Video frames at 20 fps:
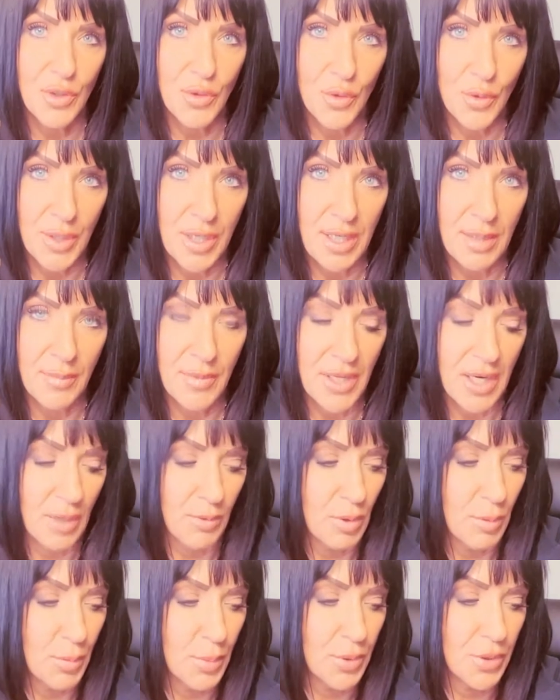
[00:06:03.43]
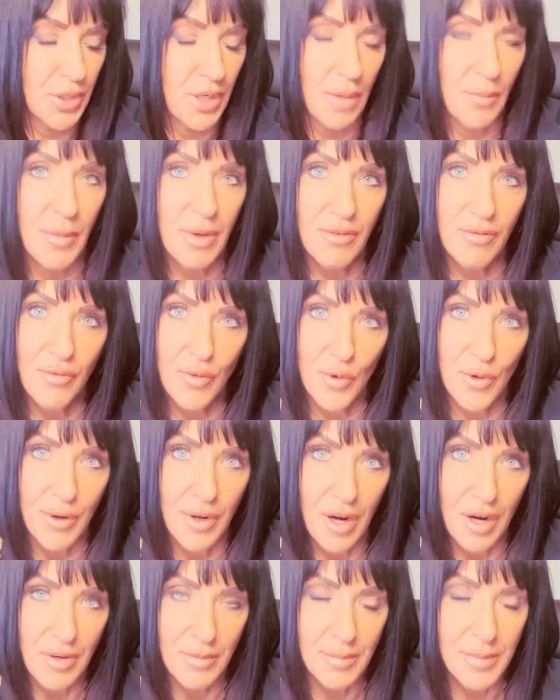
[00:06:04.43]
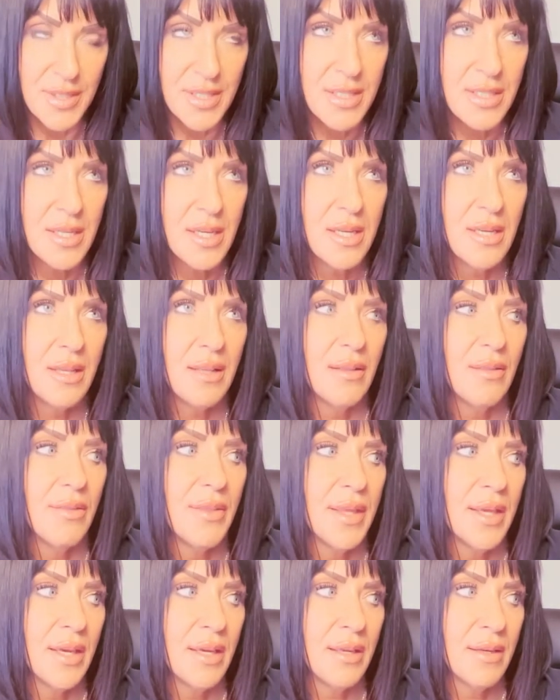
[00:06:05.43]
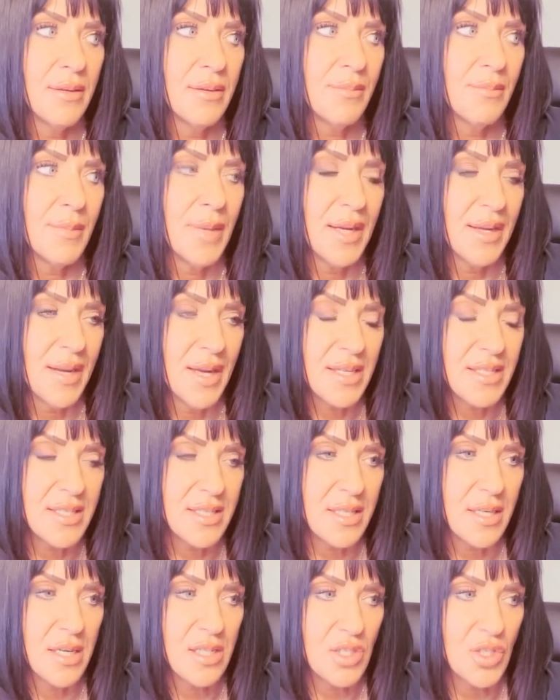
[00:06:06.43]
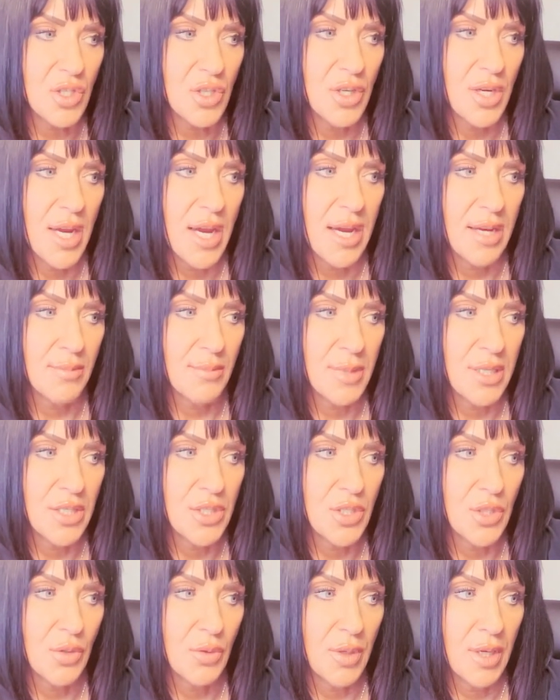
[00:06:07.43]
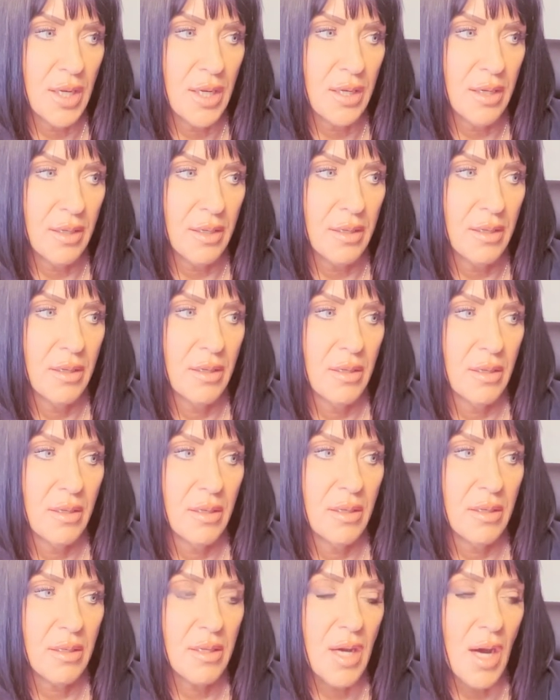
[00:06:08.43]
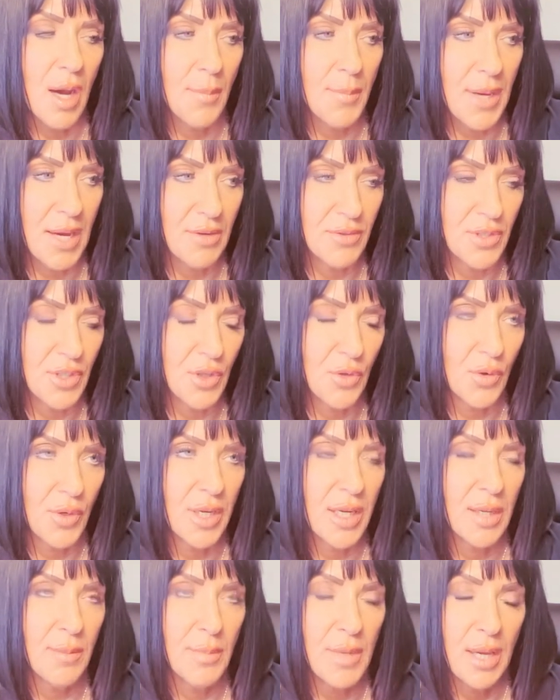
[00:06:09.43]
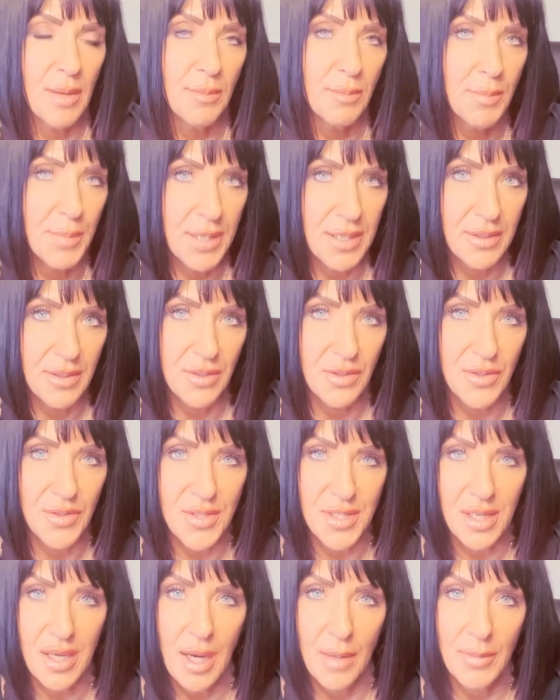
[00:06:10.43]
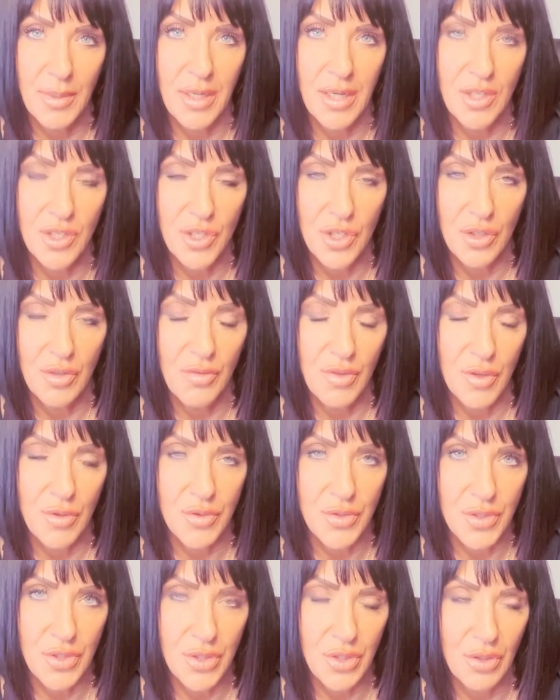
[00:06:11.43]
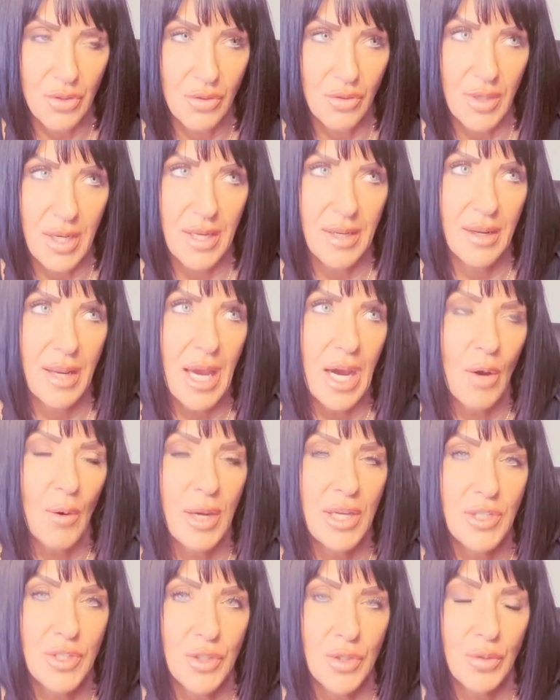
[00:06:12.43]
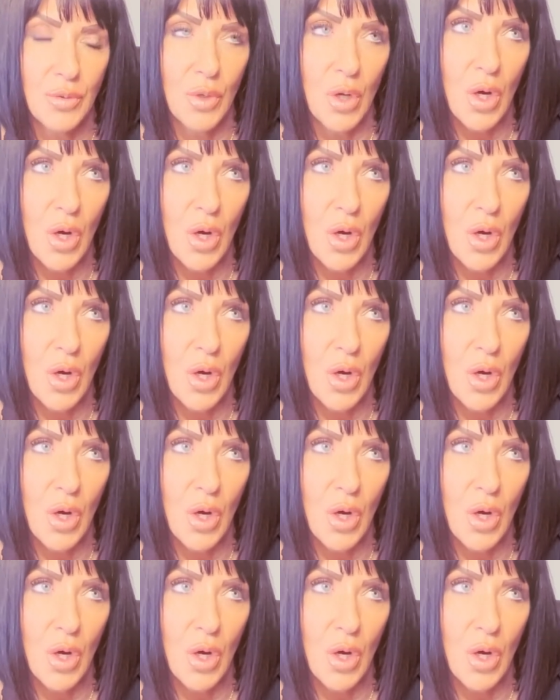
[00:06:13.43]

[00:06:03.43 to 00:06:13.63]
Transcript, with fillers: cream that I would put on my forearms. Then my next doctor had me doing compounded cream and pills, a combination of those two. And now I do